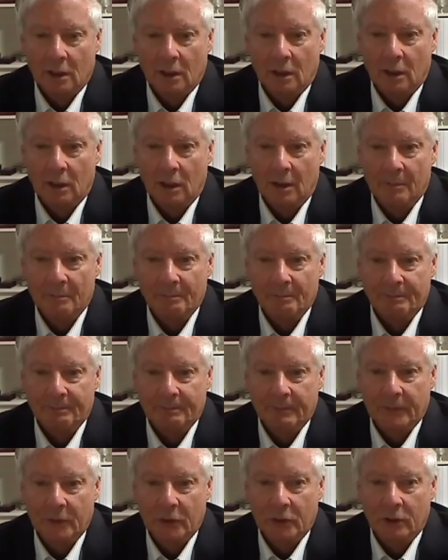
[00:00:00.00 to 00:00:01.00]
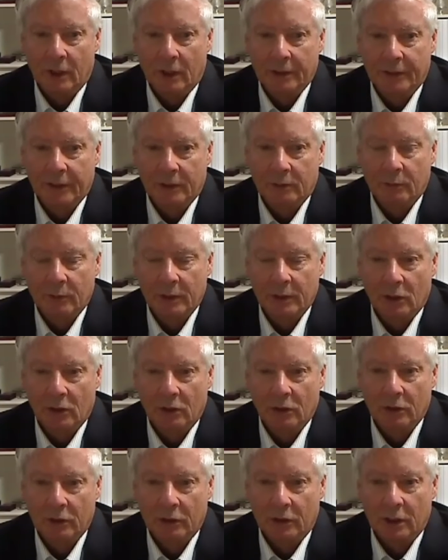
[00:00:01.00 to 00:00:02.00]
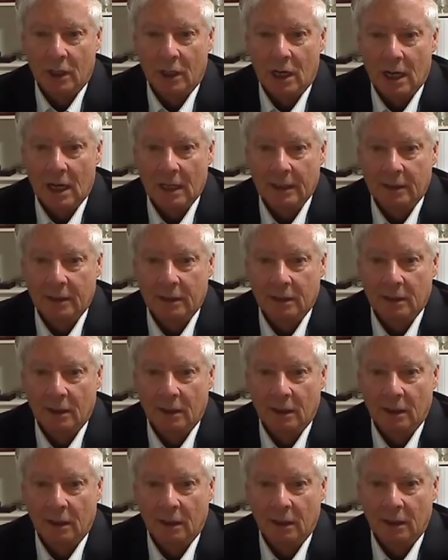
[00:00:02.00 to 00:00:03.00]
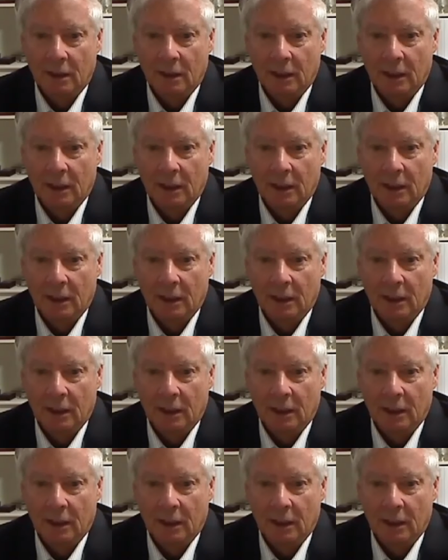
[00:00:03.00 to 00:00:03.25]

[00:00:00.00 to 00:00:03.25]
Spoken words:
You know, I think we learned a lot in